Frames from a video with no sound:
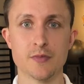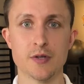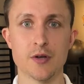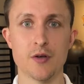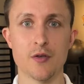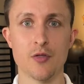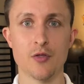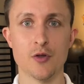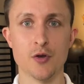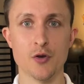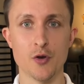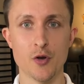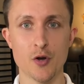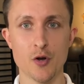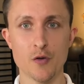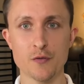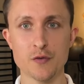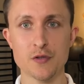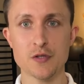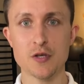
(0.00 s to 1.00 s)
The
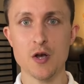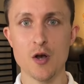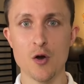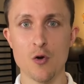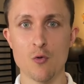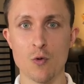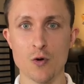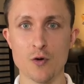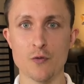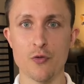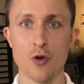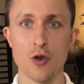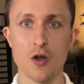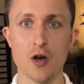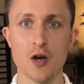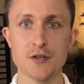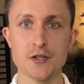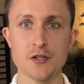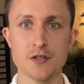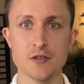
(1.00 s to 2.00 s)
nerve is one of the
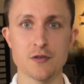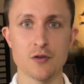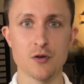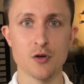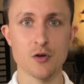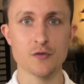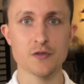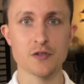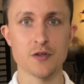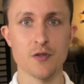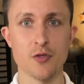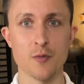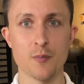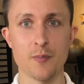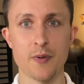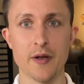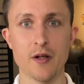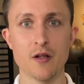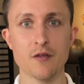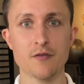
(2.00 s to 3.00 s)
largest nerves in the
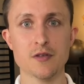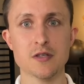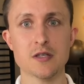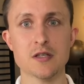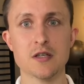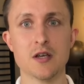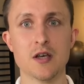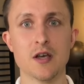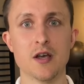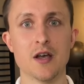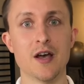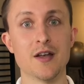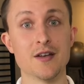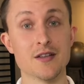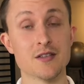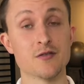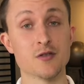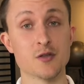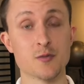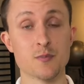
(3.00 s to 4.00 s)
pelvis and
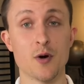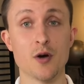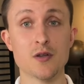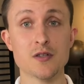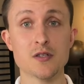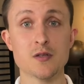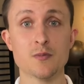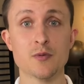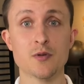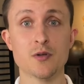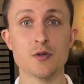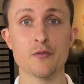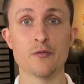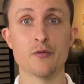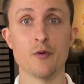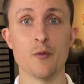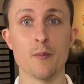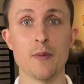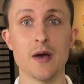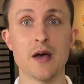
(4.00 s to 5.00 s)
is responsible
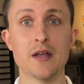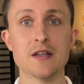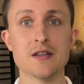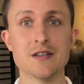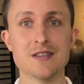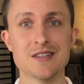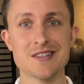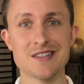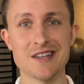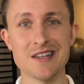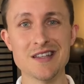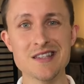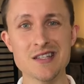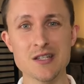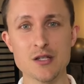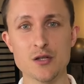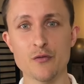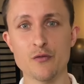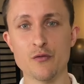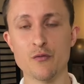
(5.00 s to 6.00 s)
for many
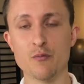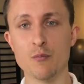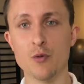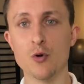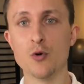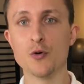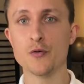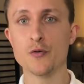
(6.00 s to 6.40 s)
sensitive motor